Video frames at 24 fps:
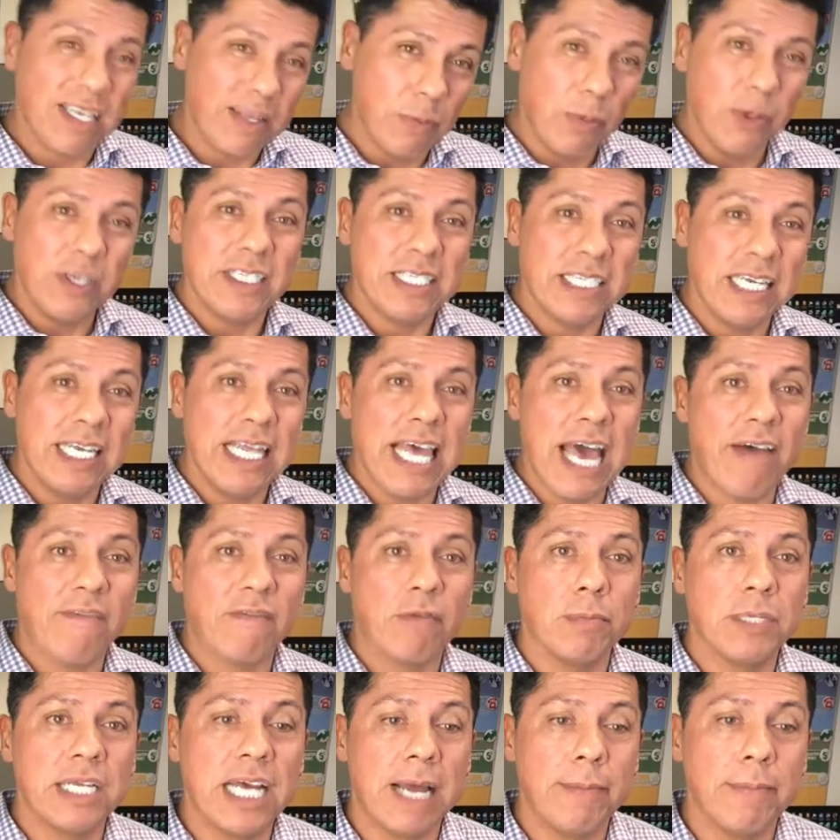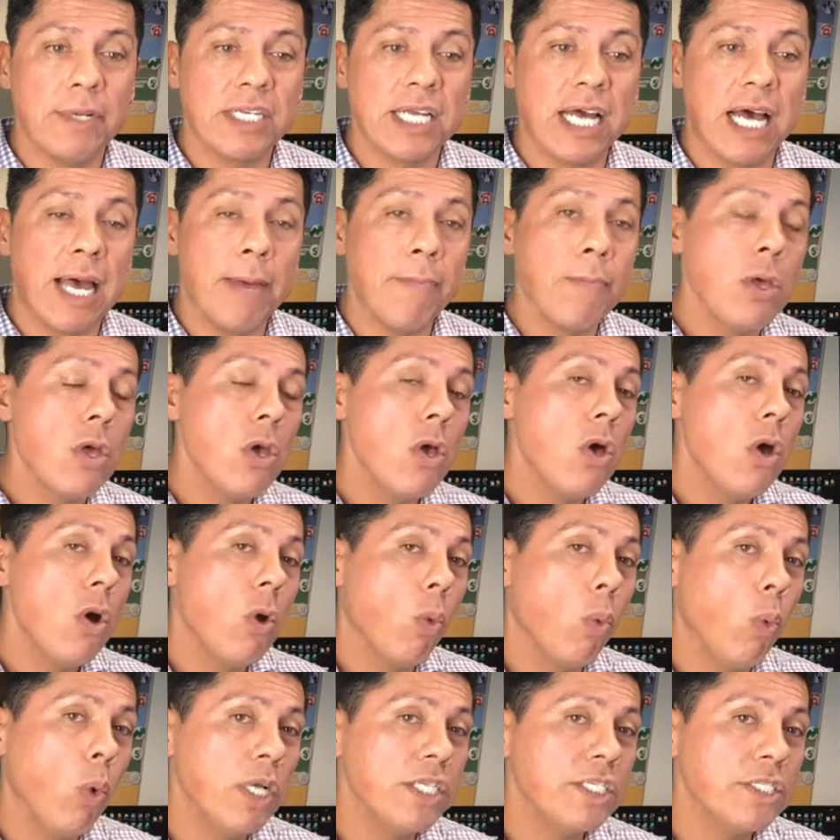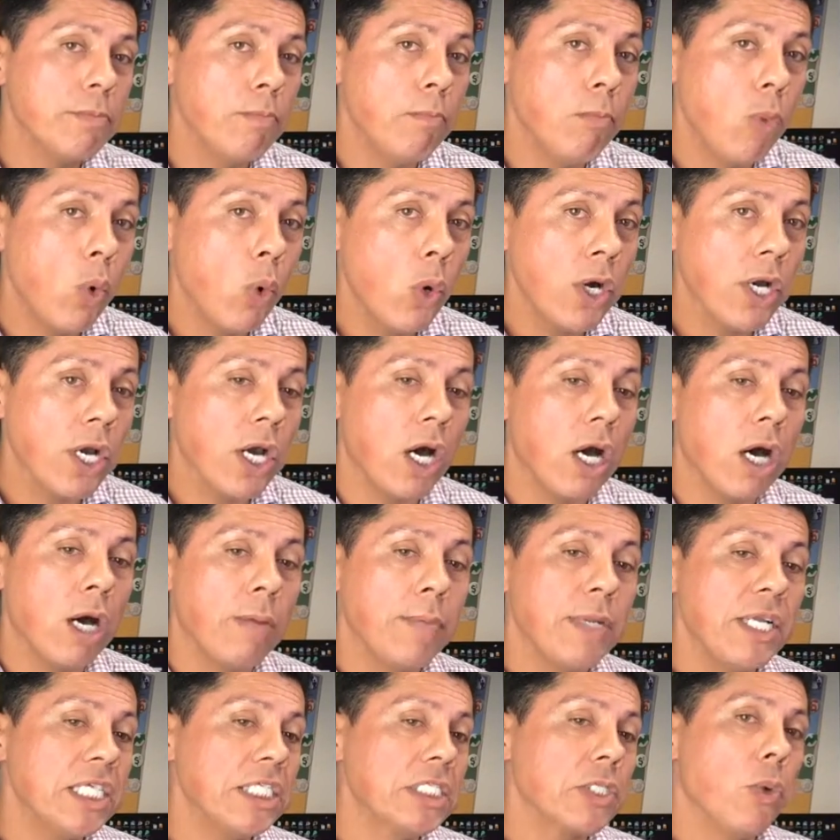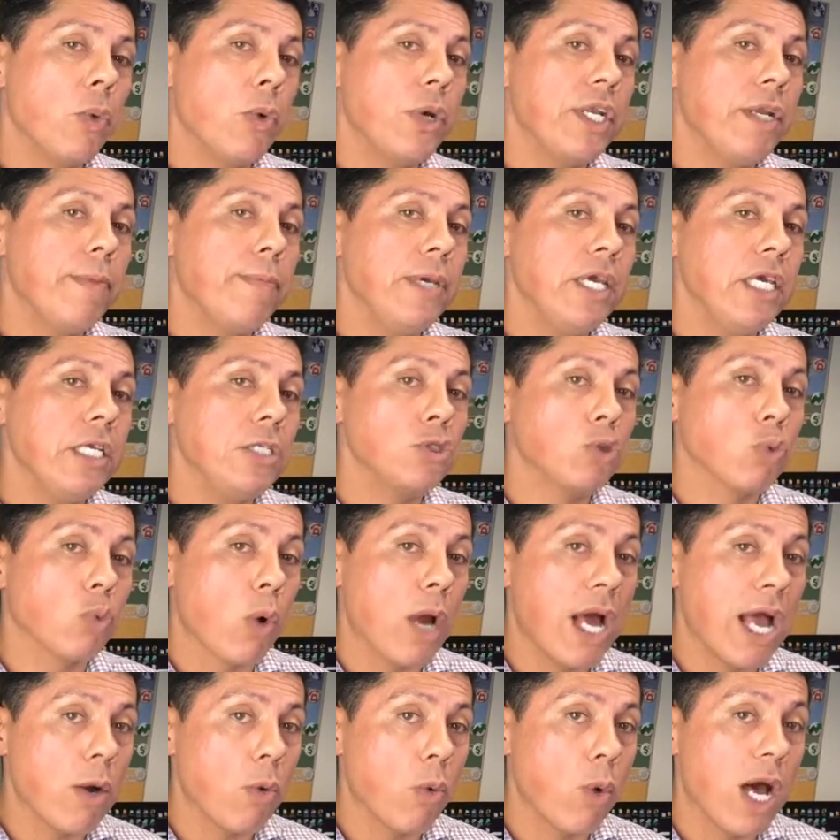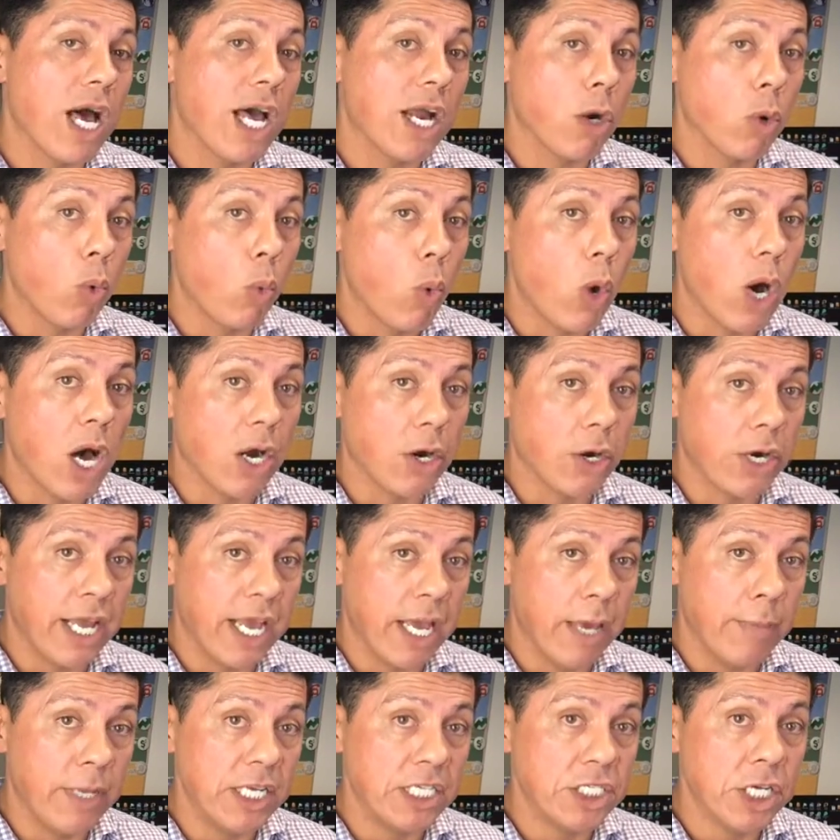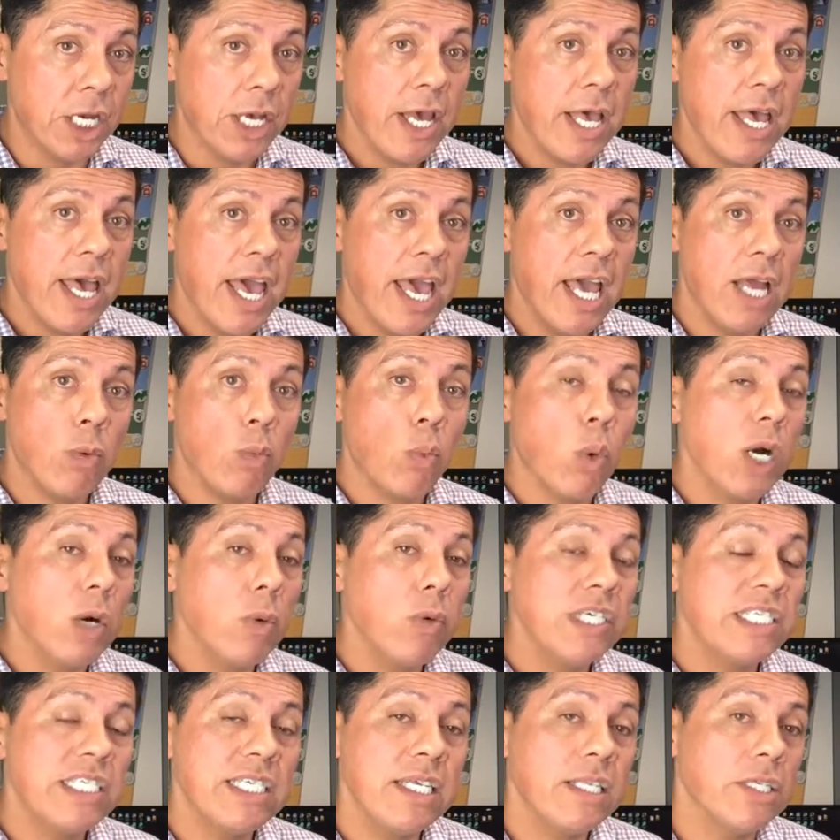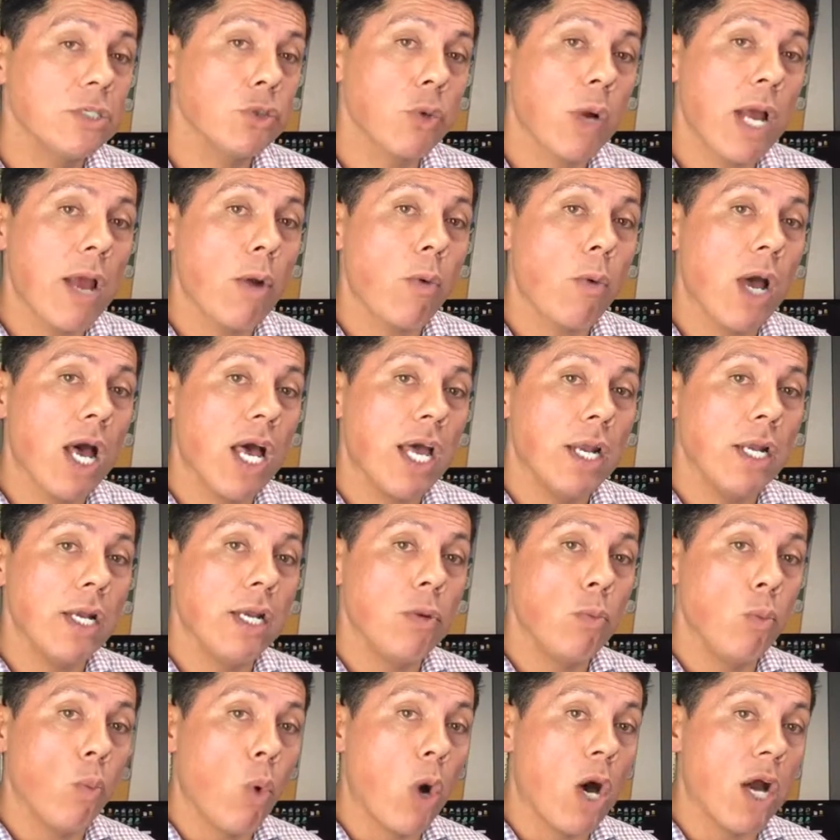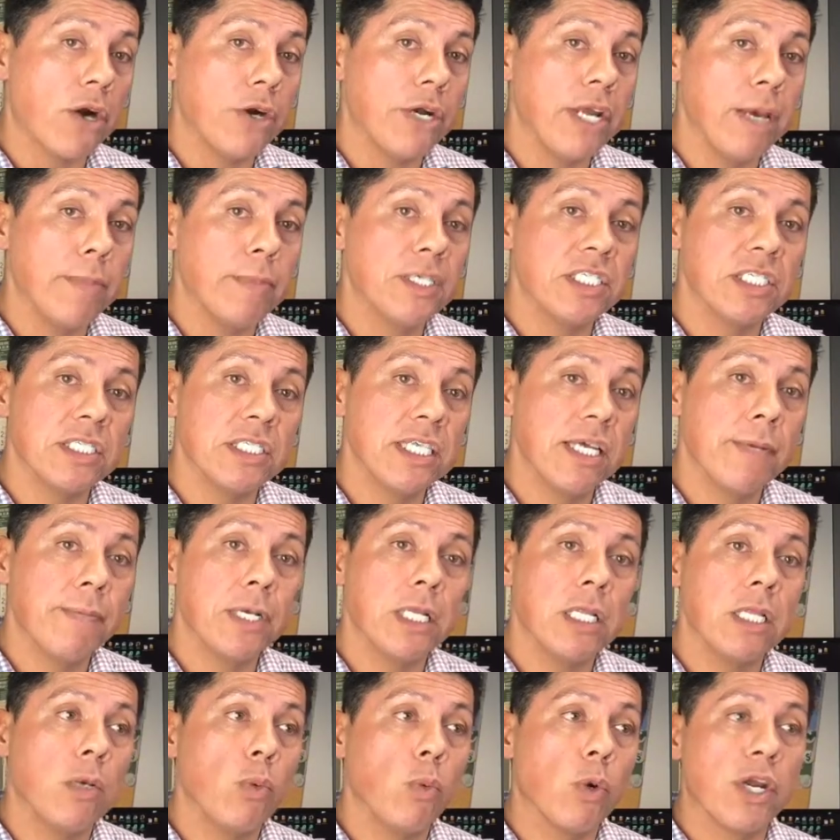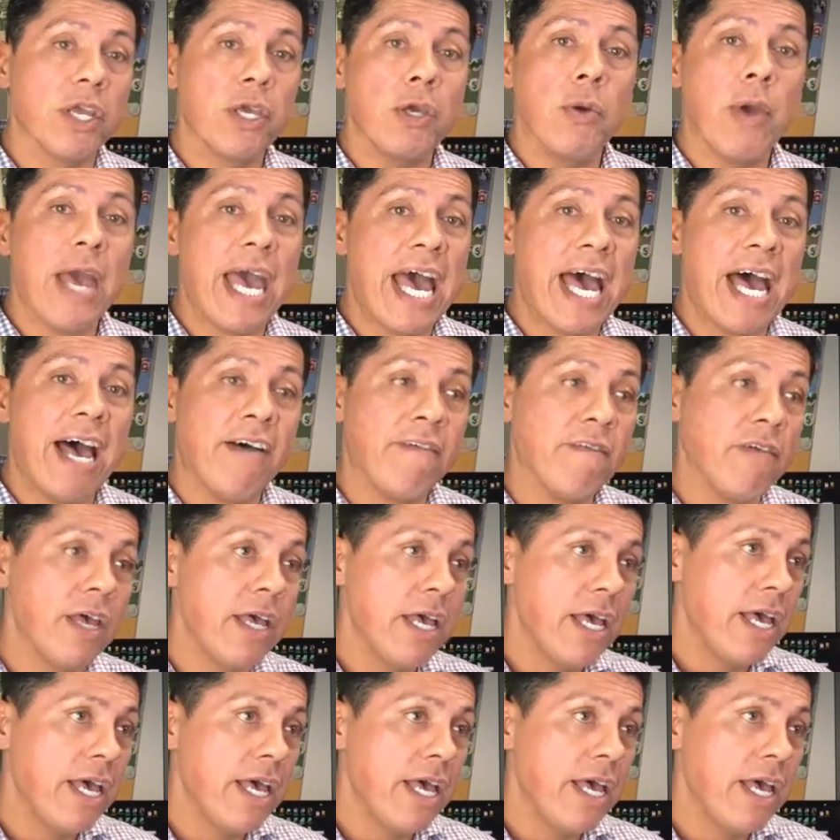we see that from time to time. What's more common is going to be dry rot or water damage. And where we see the dry rot and water damage is typically where you have